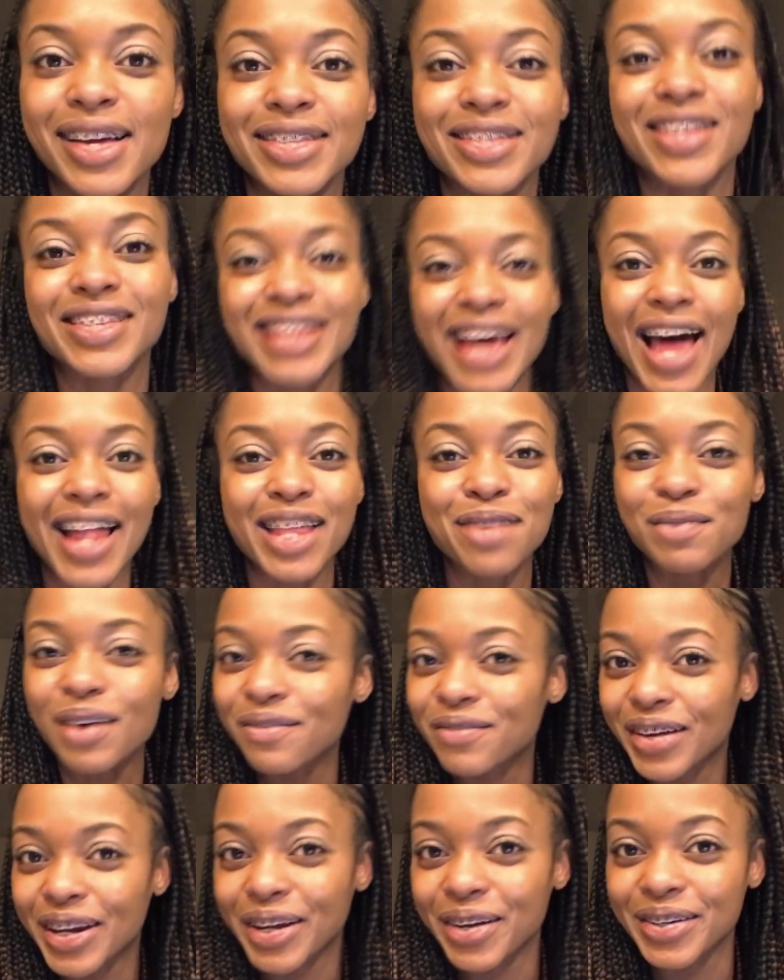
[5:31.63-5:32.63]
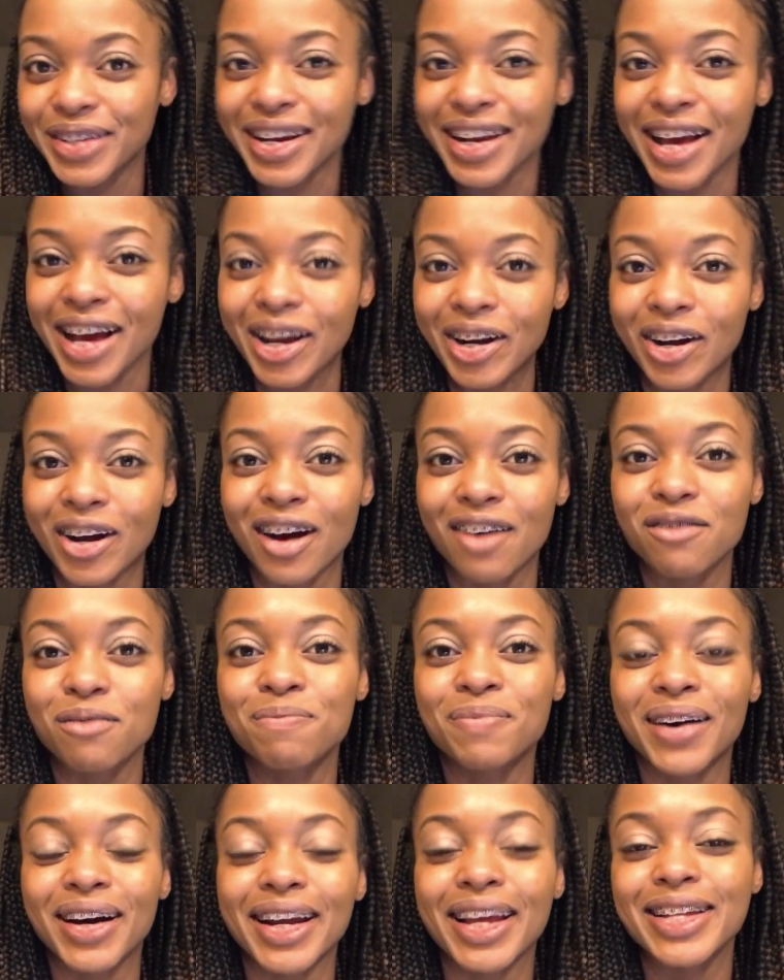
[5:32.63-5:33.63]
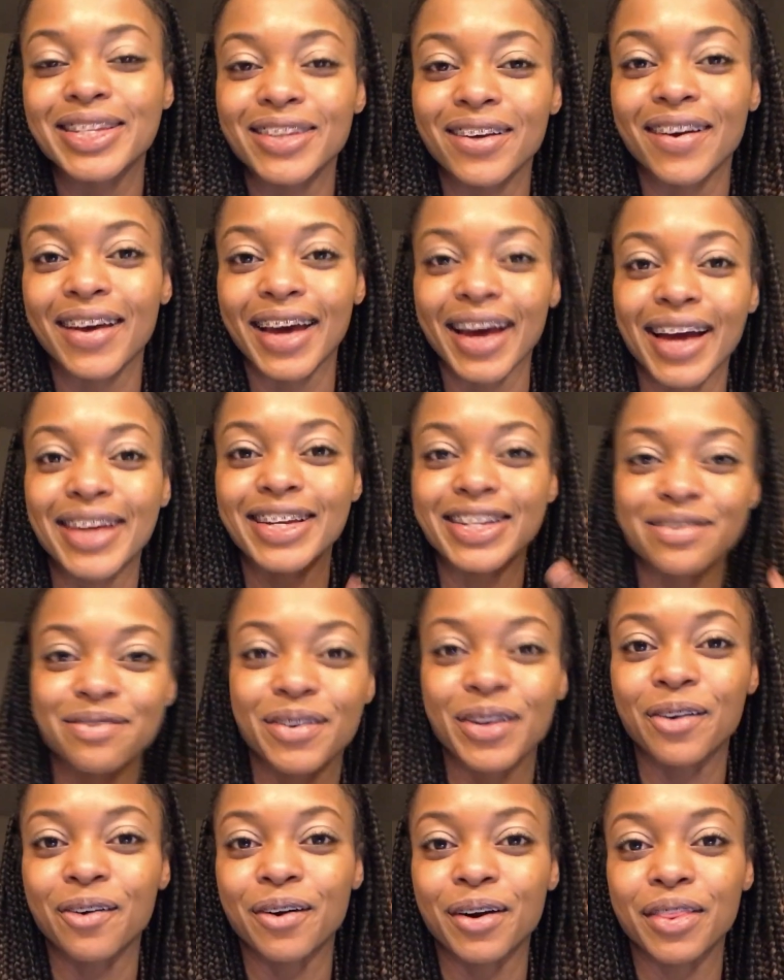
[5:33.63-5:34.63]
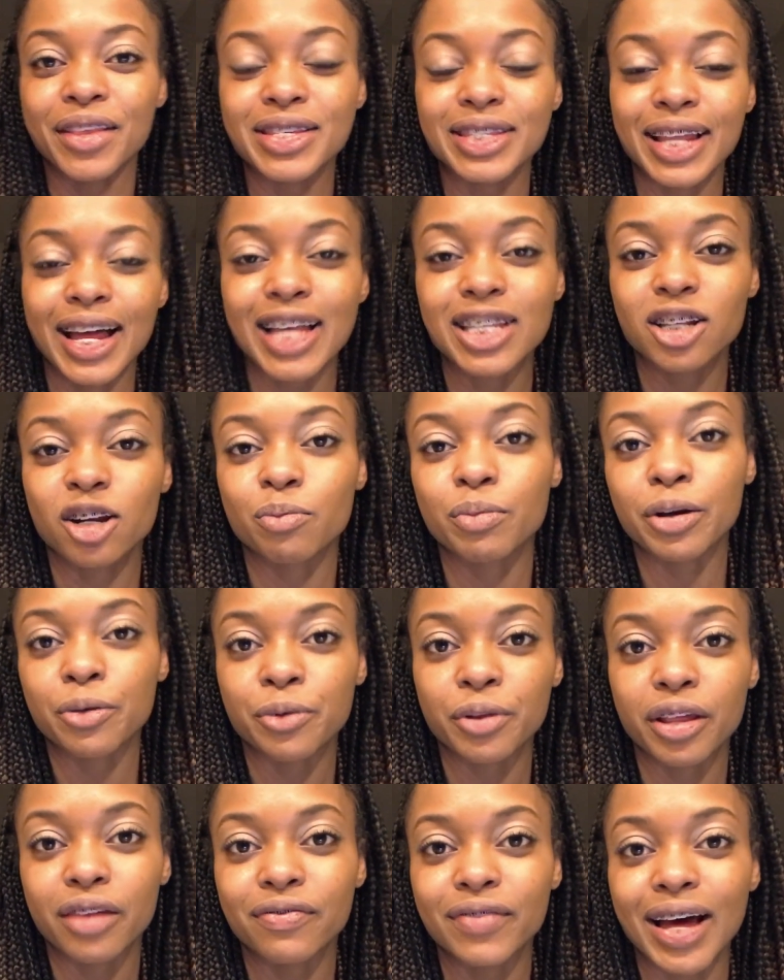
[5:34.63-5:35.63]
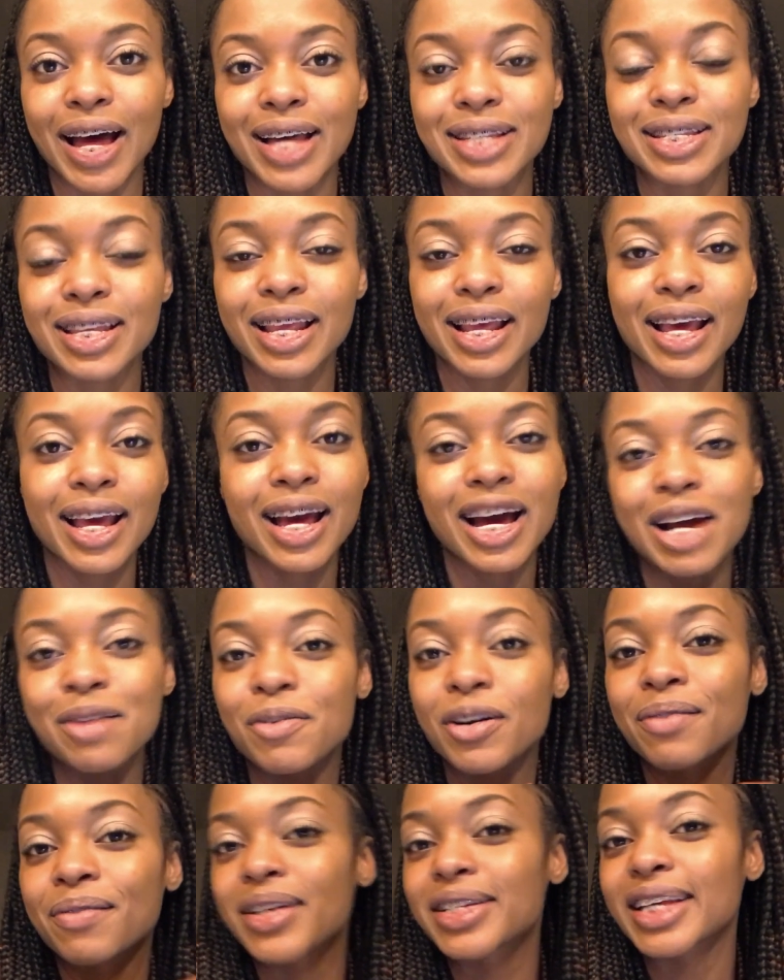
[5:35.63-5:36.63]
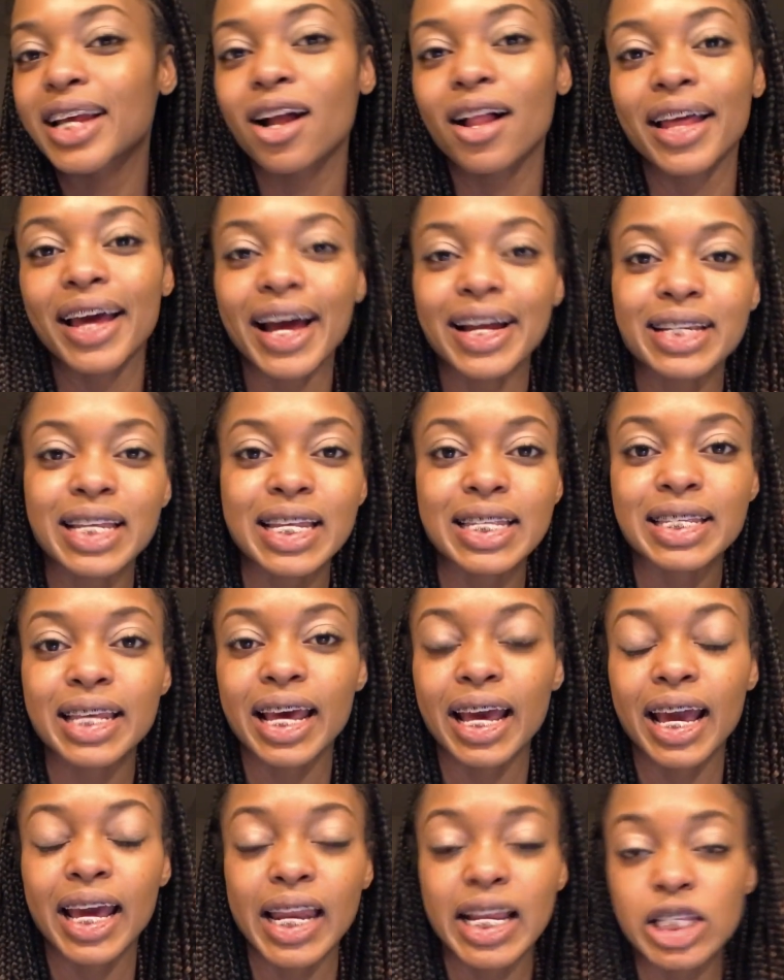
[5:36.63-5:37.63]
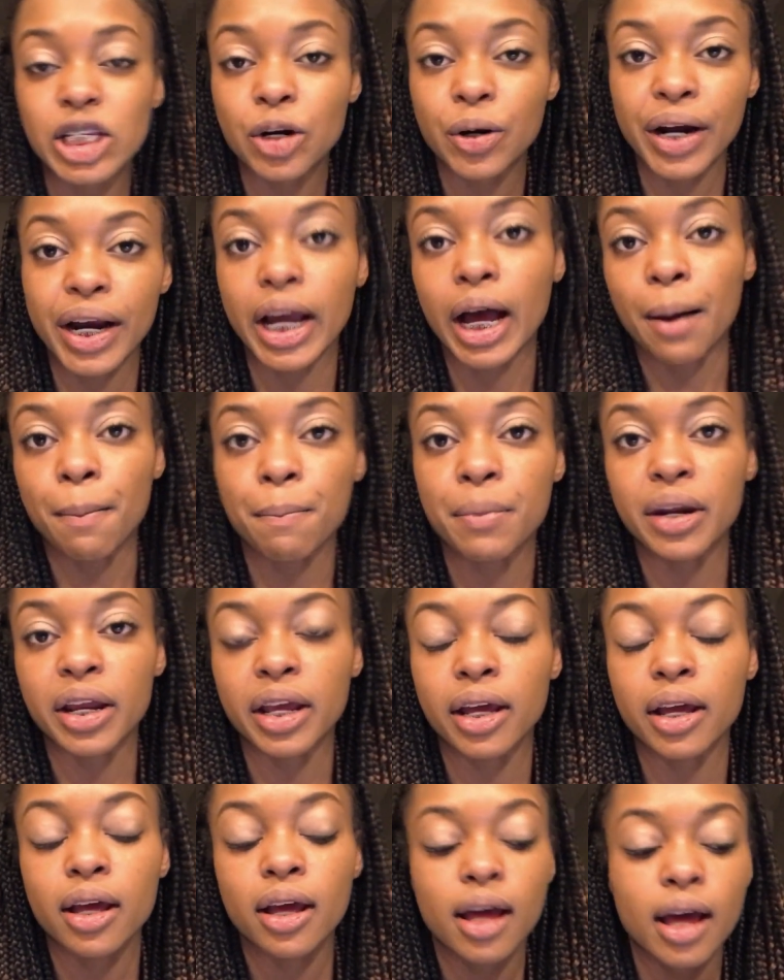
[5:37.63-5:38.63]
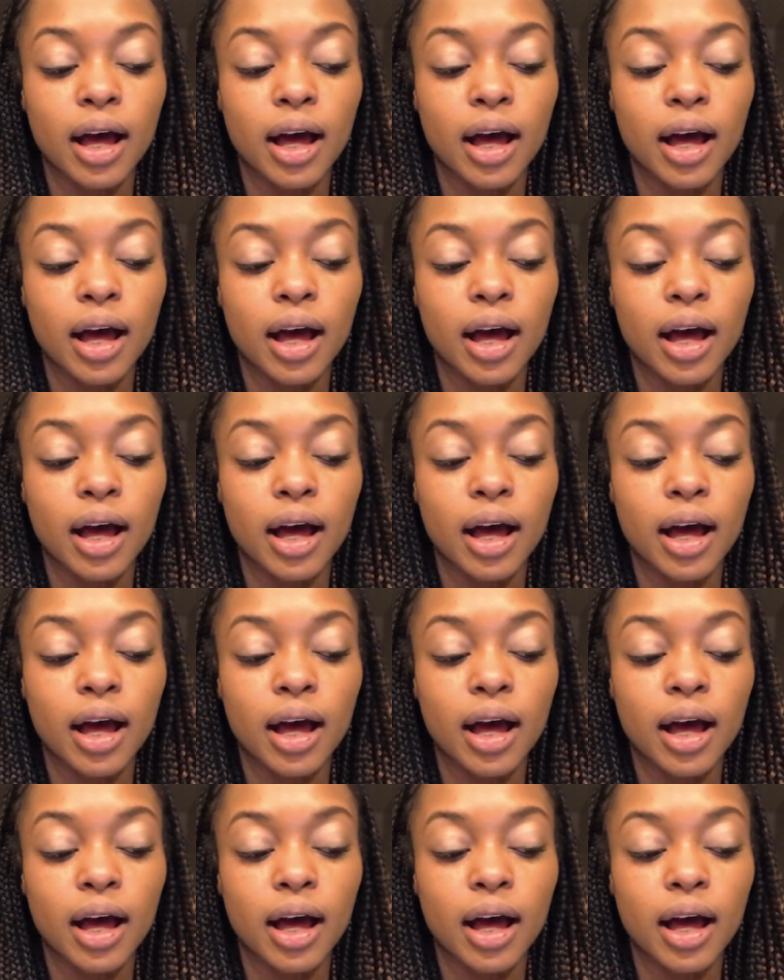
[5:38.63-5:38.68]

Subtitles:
So sadly my video did cut off, but it's okay. I just recorded this last little bit really fast. I pretty much said all I had to say, and it's a great company.